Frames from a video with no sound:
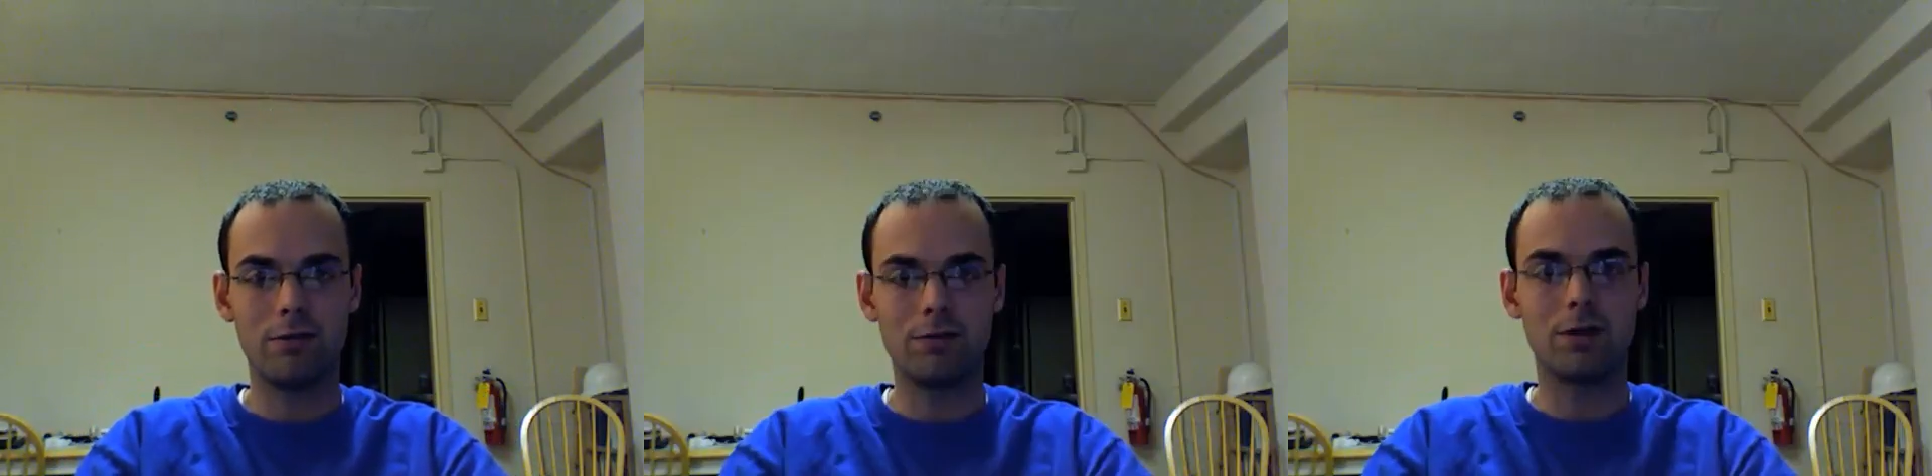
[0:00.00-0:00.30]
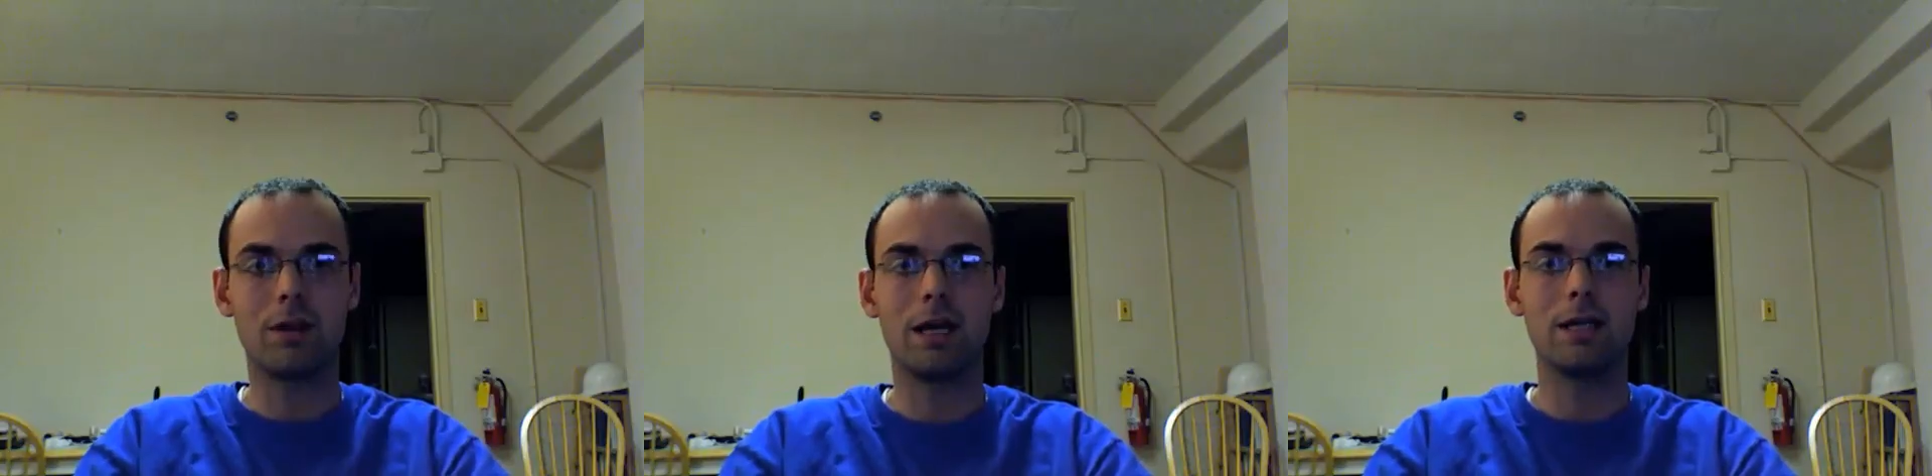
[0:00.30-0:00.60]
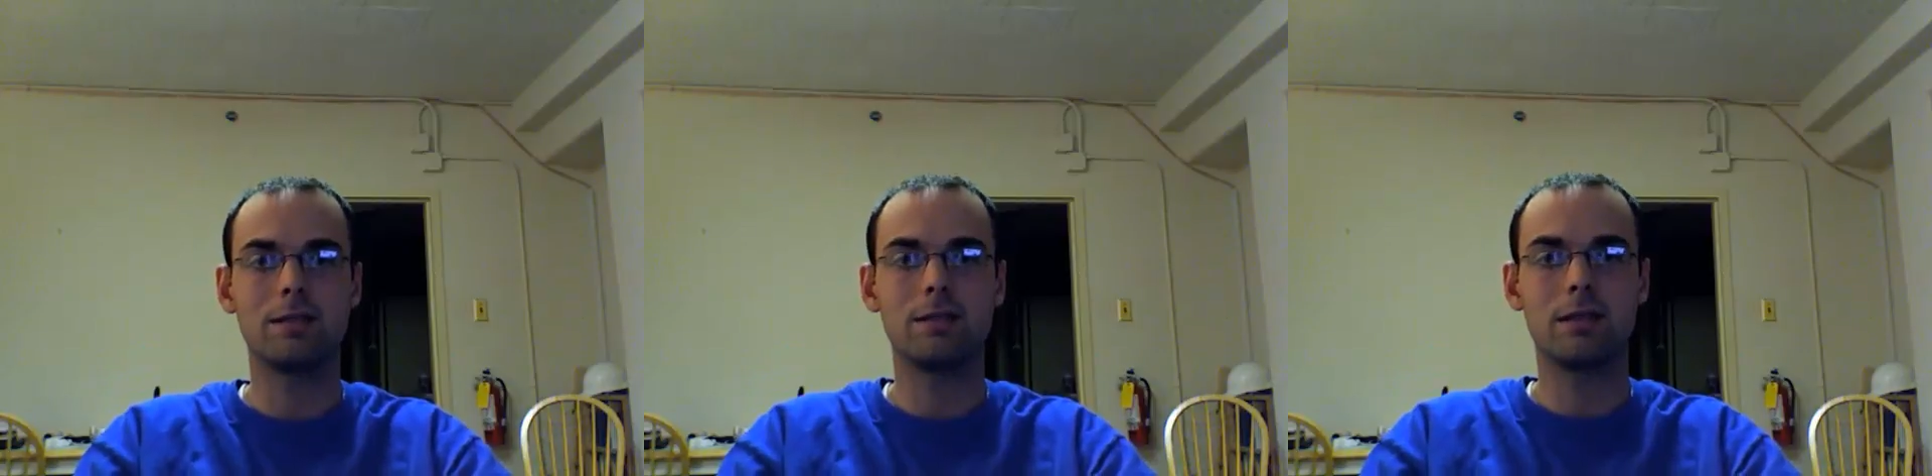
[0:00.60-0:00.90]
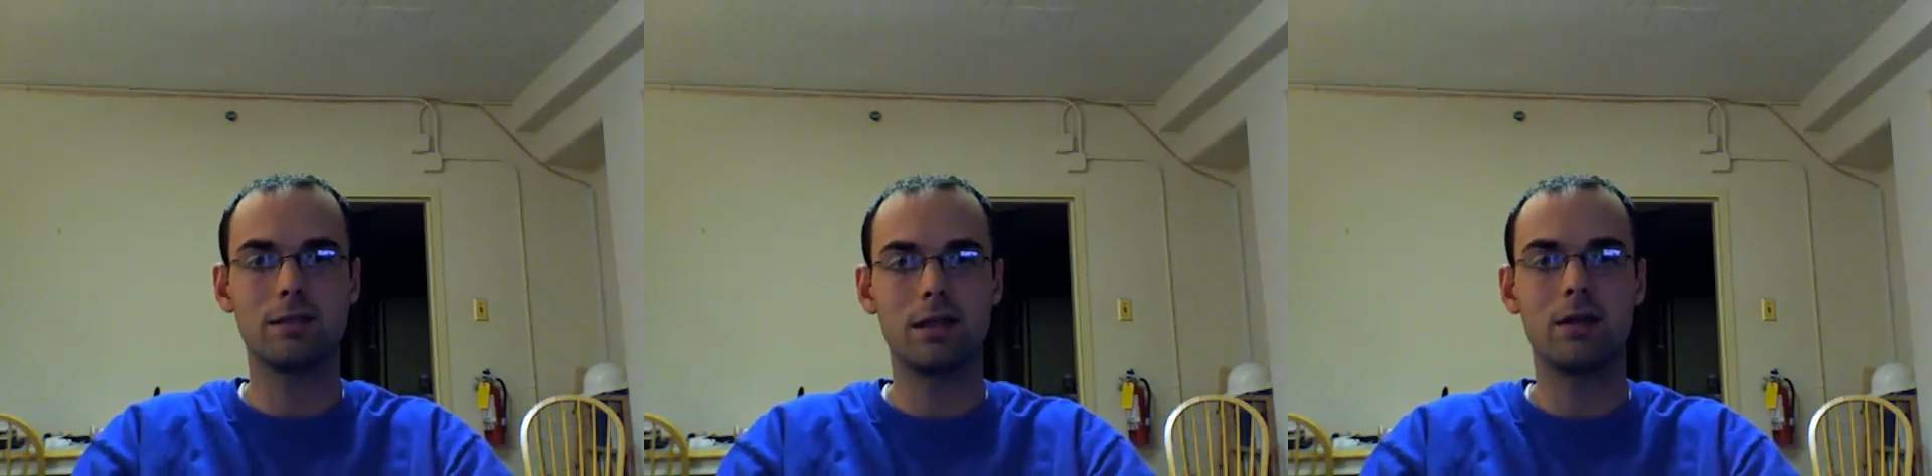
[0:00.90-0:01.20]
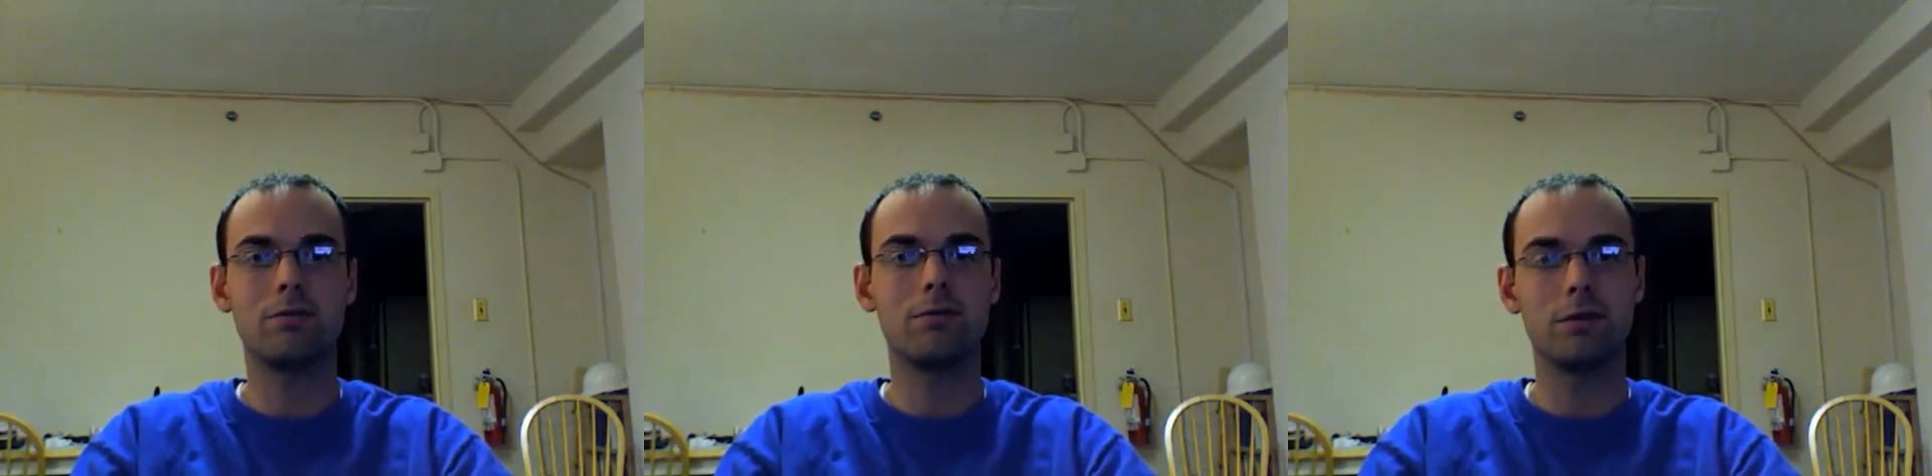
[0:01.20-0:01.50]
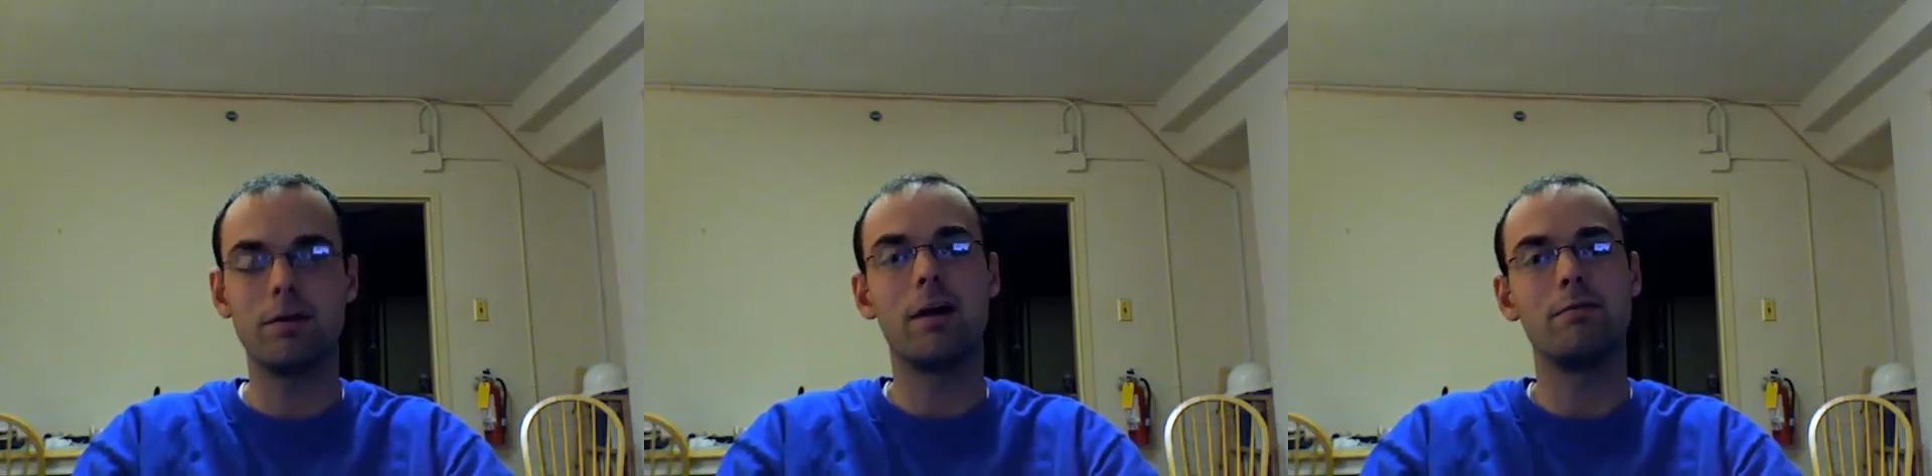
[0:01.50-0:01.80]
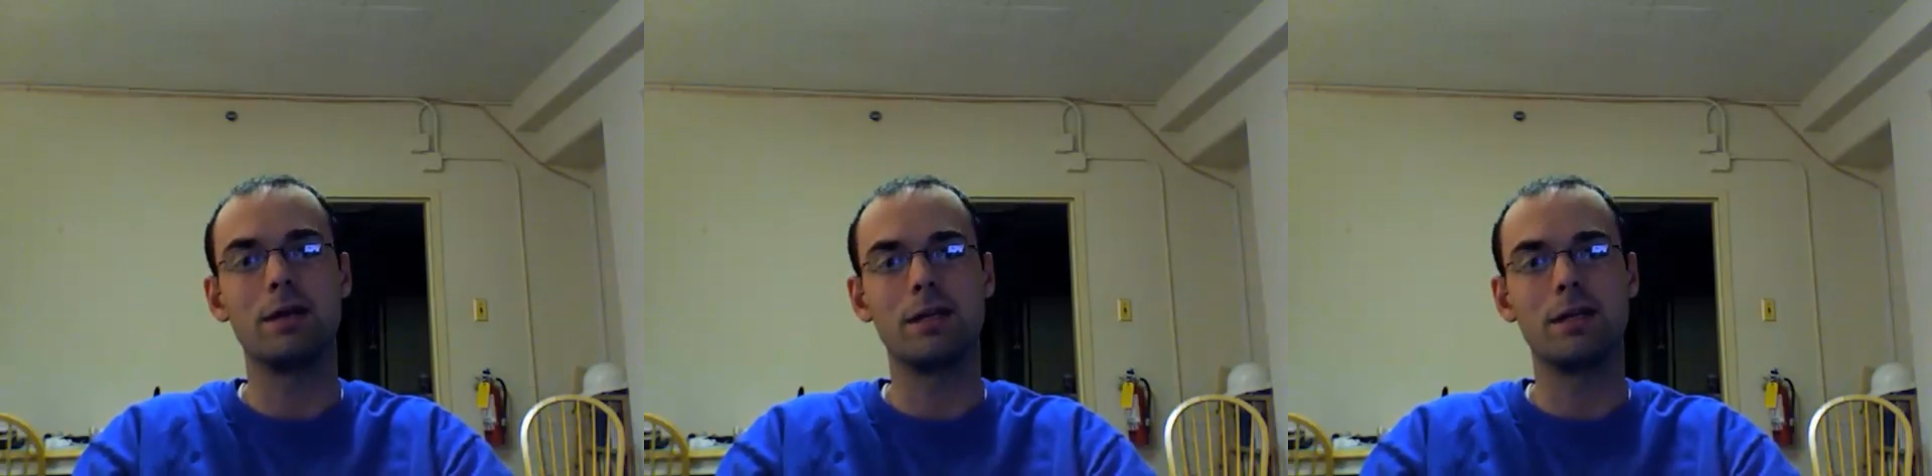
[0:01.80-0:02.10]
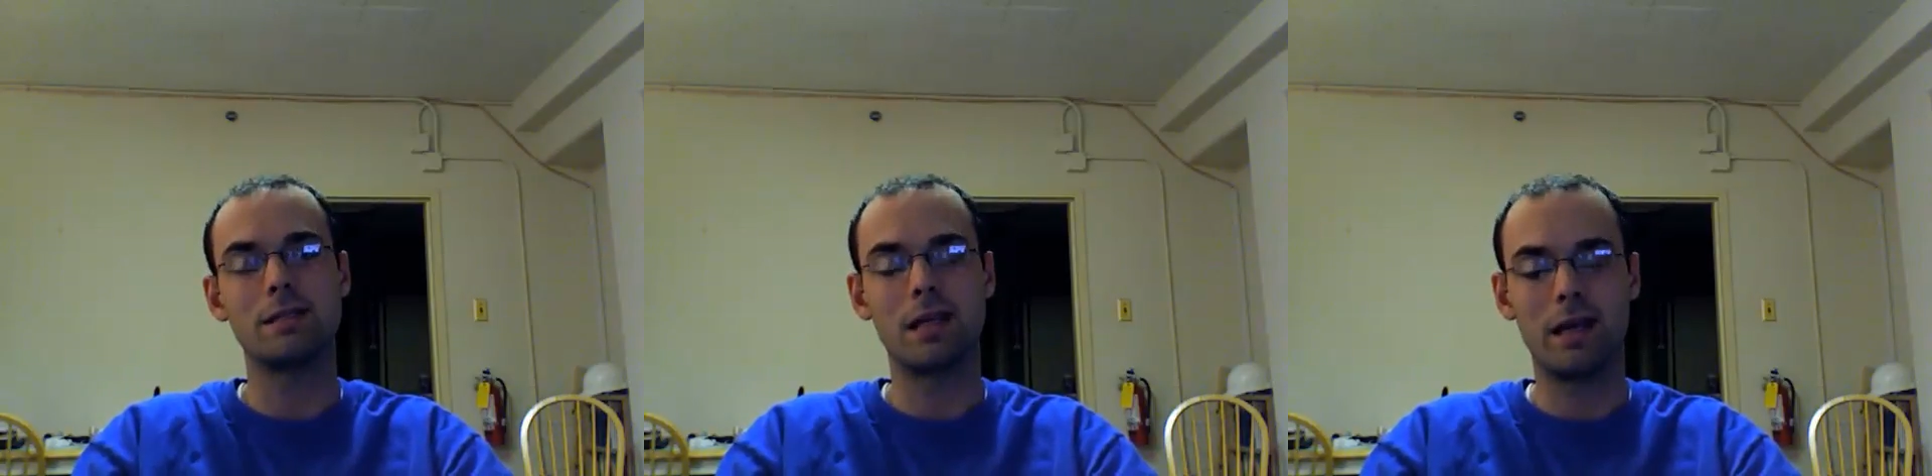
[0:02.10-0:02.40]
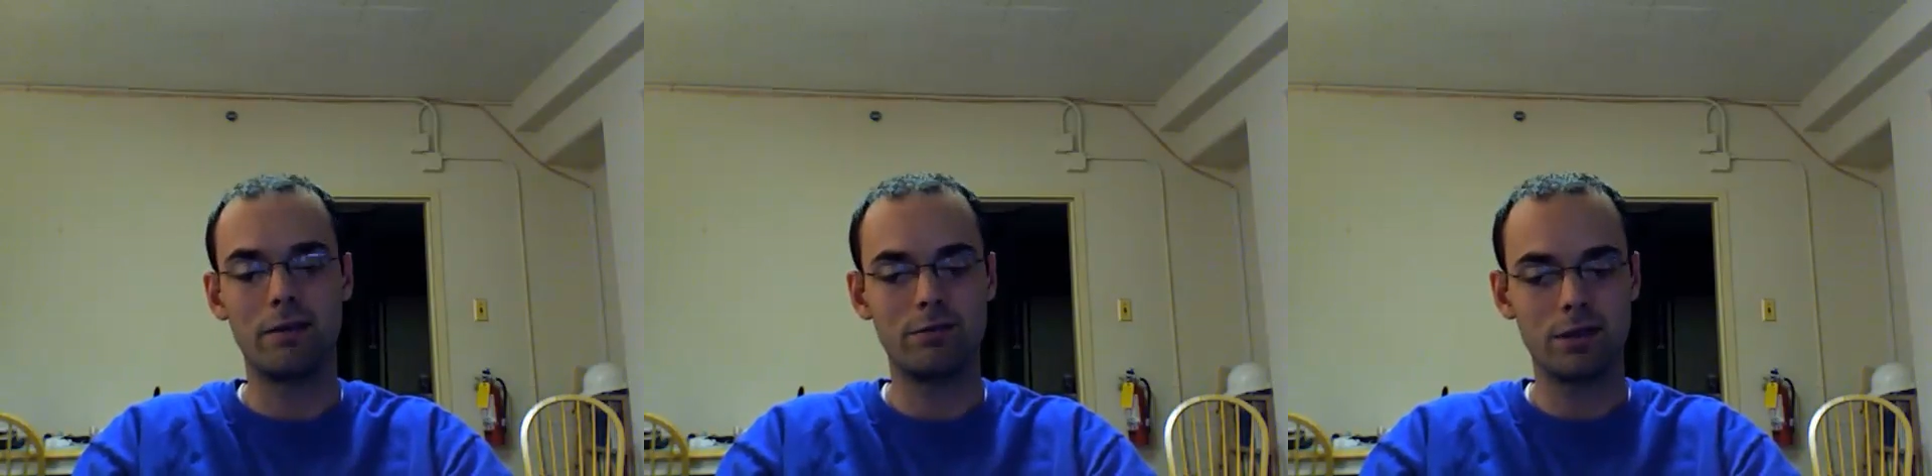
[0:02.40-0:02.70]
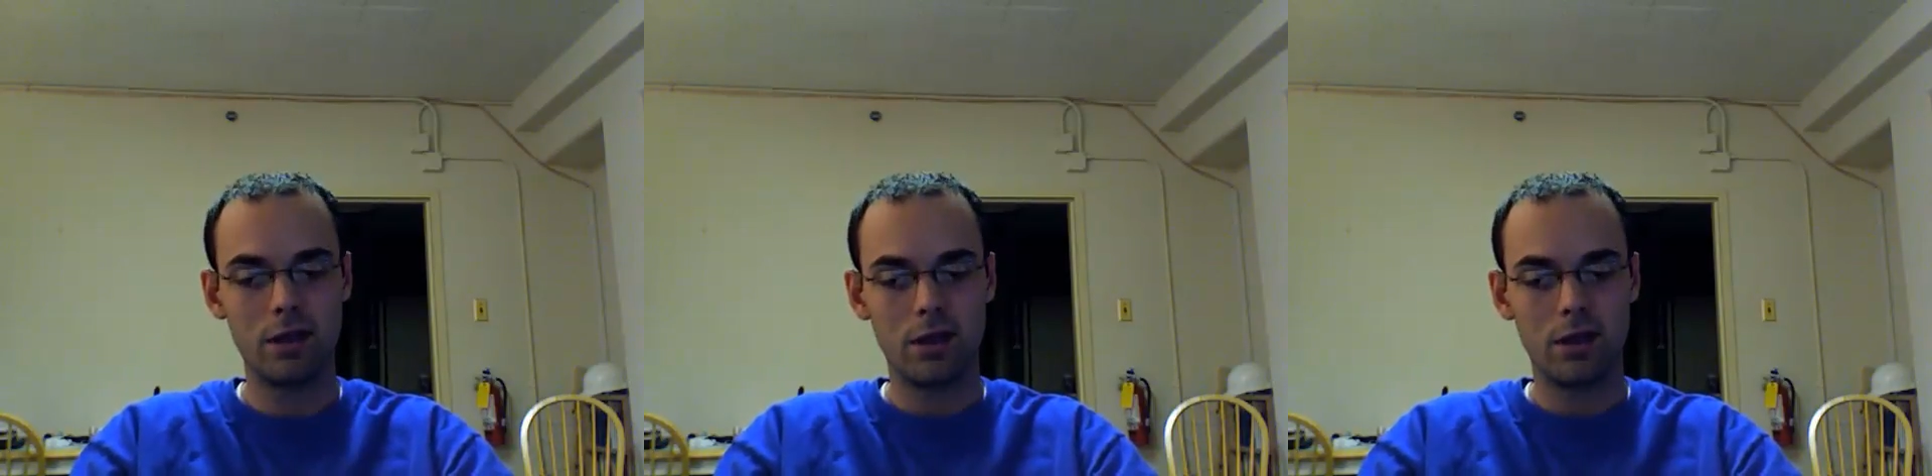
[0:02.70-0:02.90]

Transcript: after class instead of with 5 minutes left,